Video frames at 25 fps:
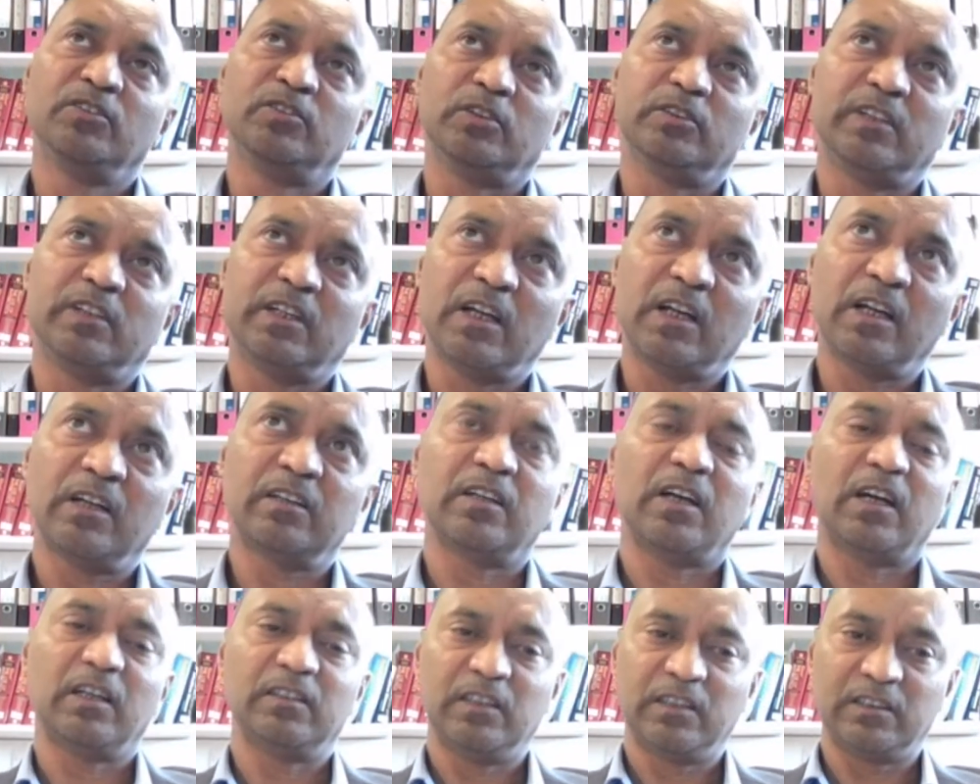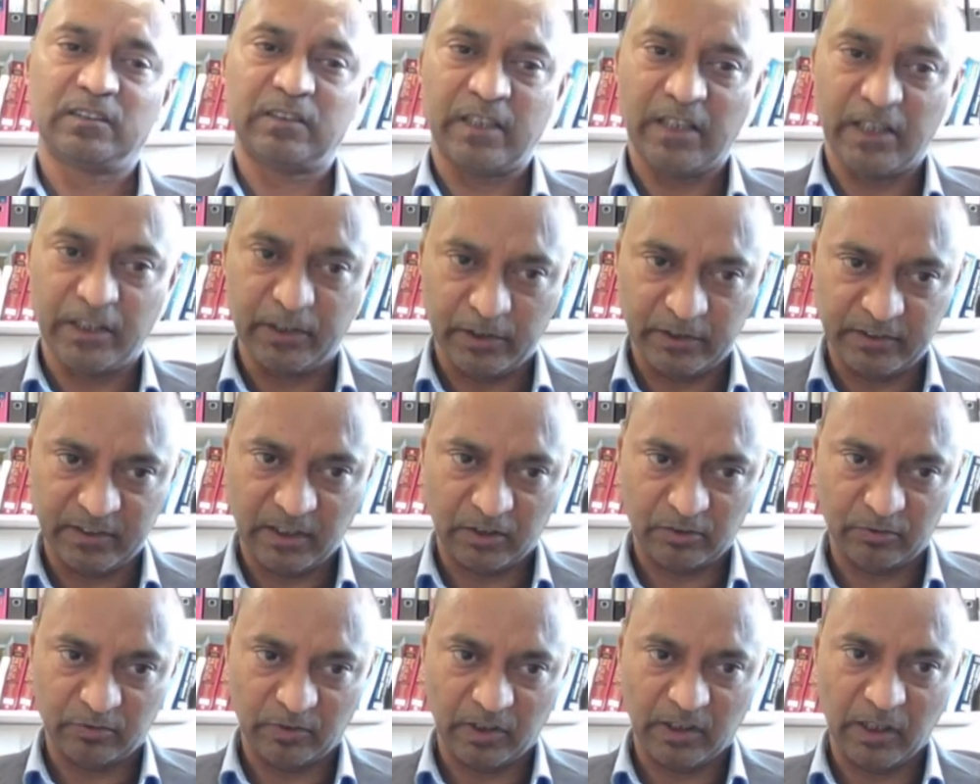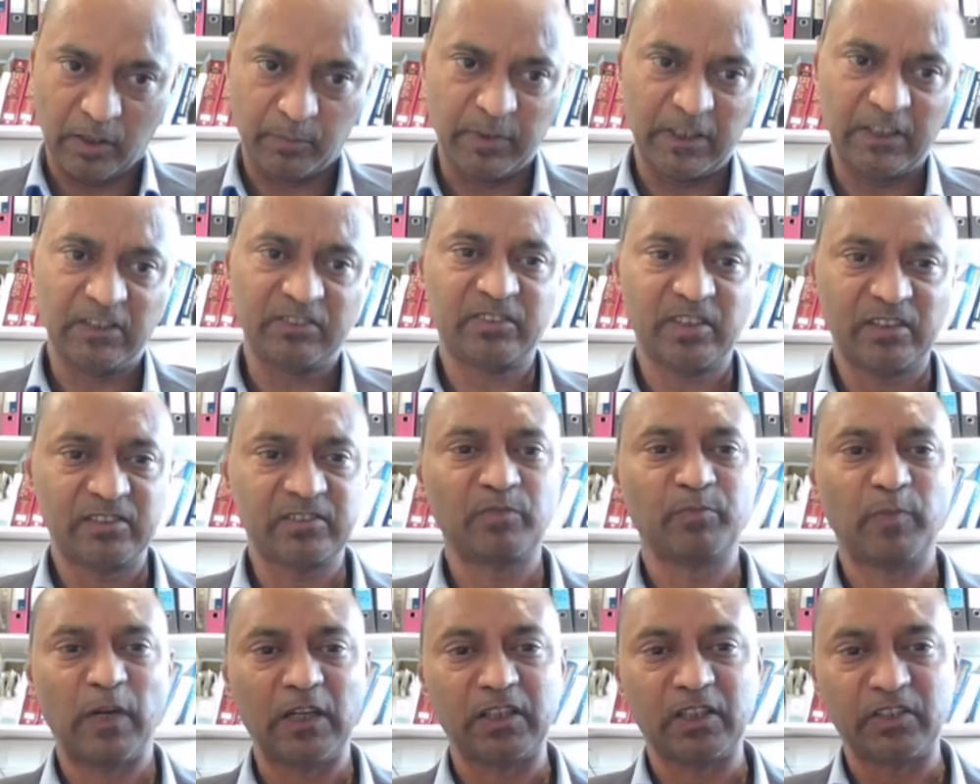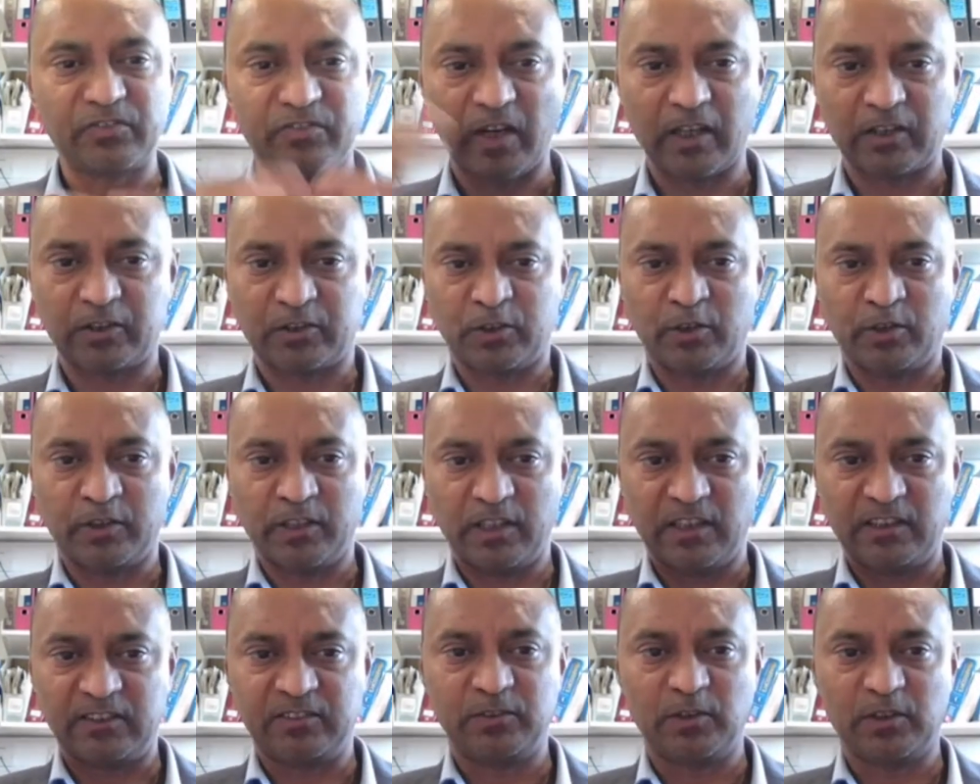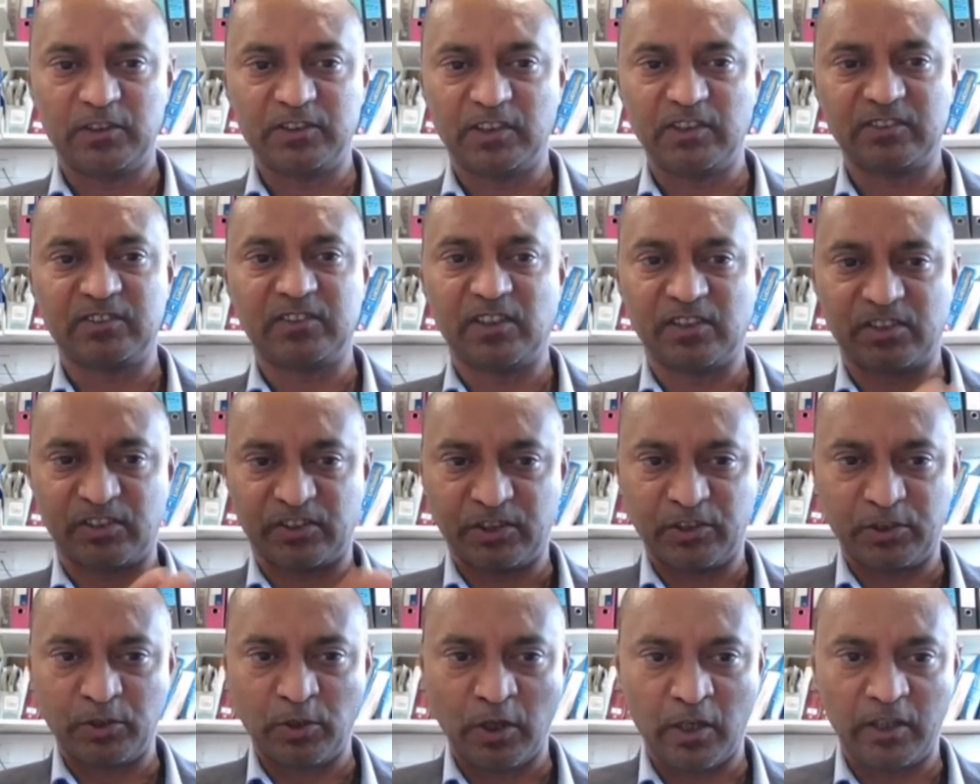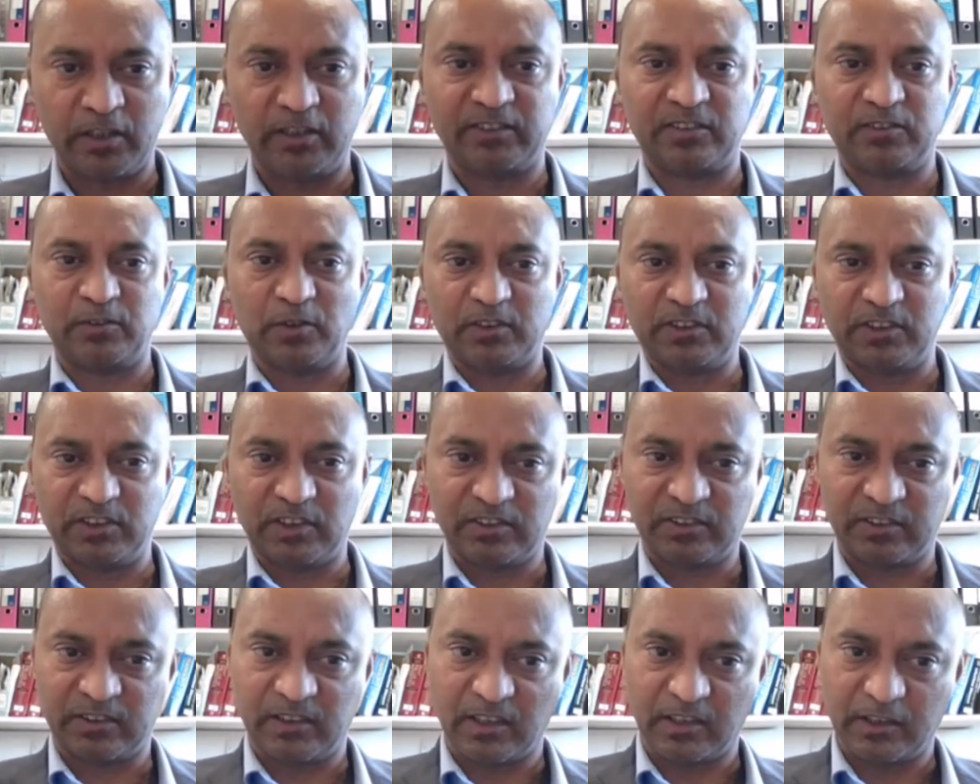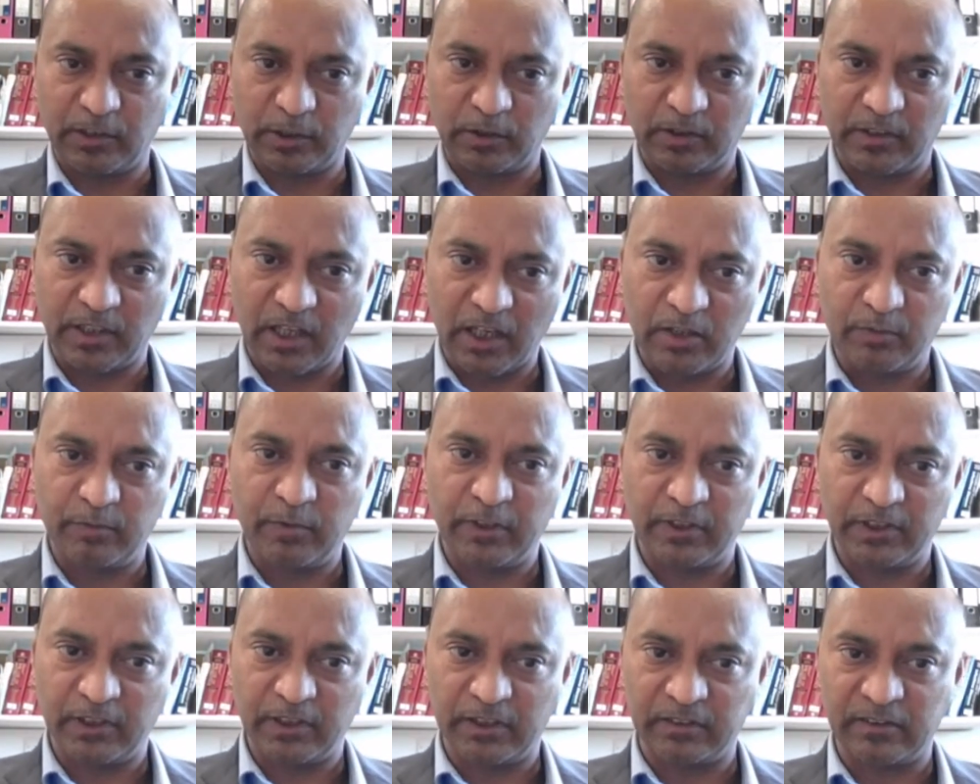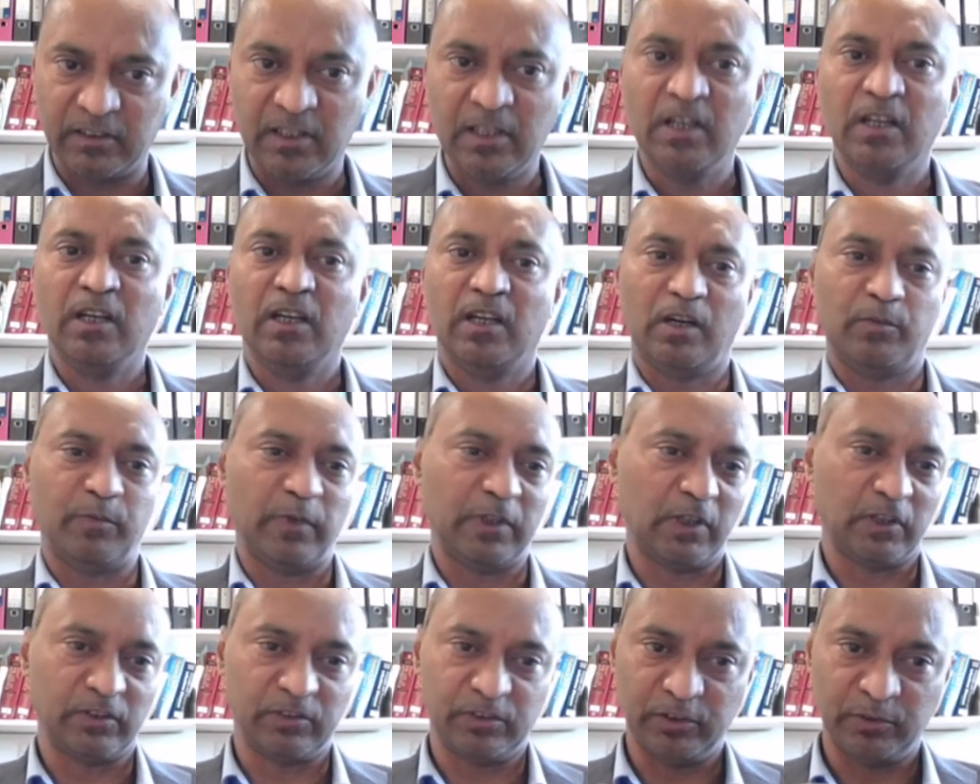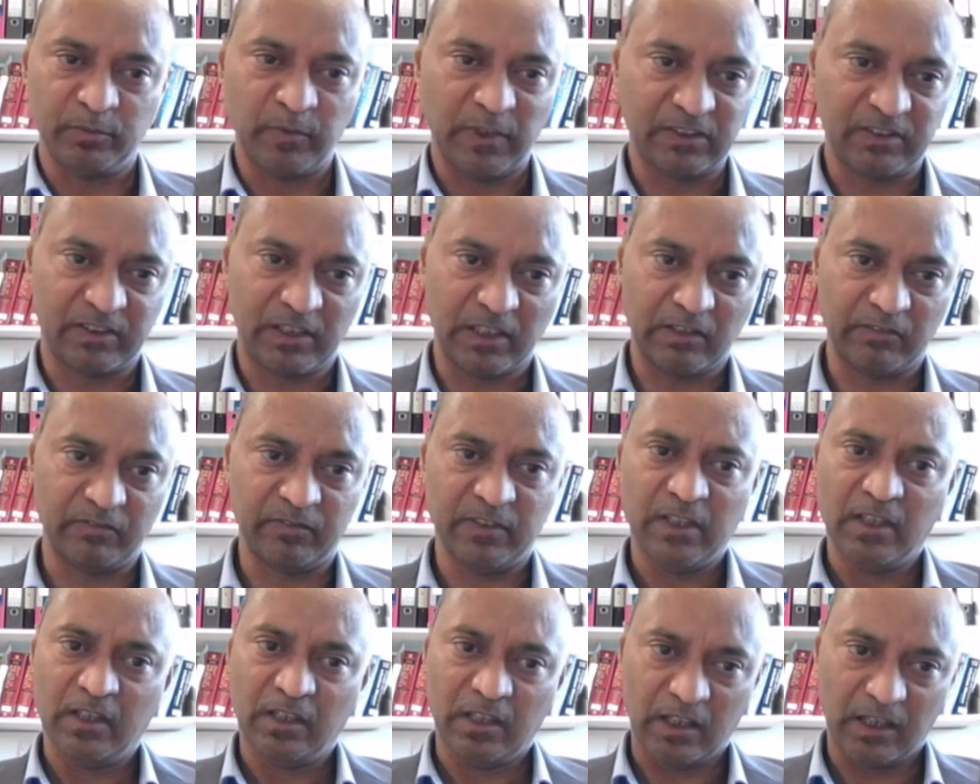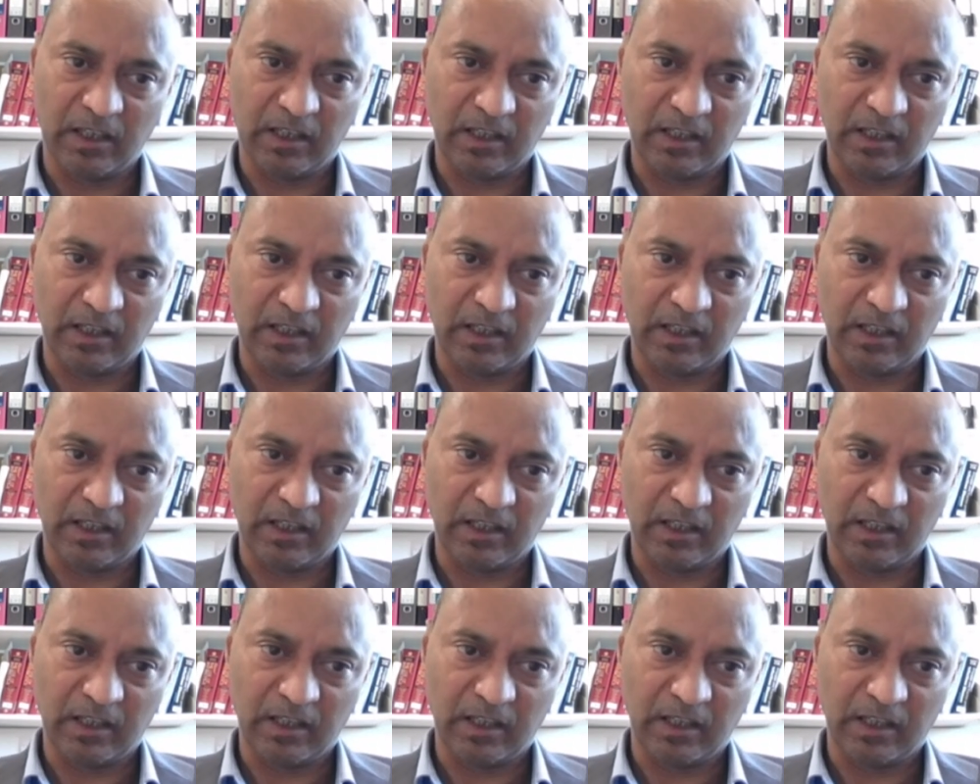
So there are other theories as well. I mean, this is multifactorial. It's not just the steroid. It's not just your diabetes, because you must have